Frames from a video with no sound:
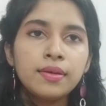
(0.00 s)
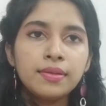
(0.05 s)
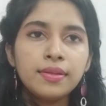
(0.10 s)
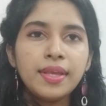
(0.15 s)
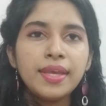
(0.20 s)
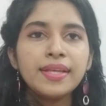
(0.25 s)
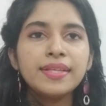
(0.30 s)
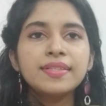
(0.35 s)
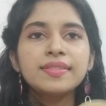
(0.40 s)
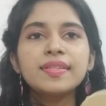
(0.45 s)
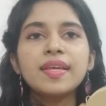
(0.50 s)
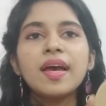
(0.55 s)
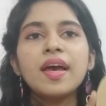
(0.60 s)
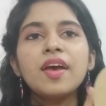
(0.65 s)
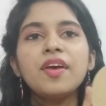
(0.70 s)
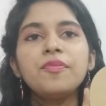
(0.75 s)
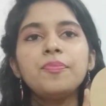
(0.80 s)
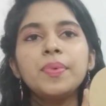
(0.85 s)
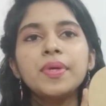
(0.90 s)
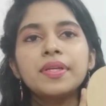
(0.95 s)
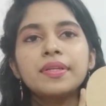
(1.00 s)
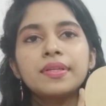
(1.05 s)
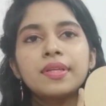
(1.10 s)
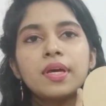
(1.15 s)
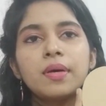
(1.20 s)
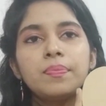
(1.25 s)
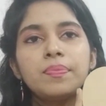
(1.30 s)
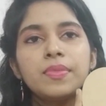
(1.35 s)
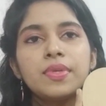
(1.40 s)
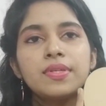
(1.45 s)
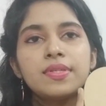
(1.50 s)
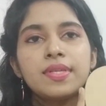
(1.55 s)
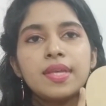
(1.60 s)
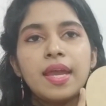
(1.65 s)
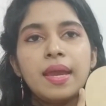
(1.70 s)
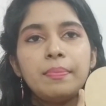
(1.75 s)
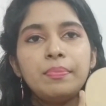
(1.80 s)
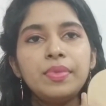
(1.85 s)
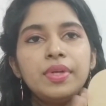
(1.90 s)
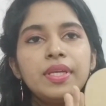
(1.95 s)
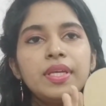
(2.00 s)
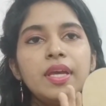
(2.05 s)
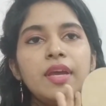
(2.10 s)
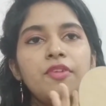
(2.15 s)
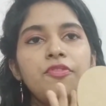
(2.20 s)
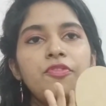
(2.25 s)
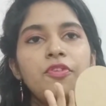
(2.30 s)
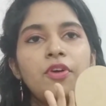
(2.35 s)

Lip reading: Next, I picked up this MDF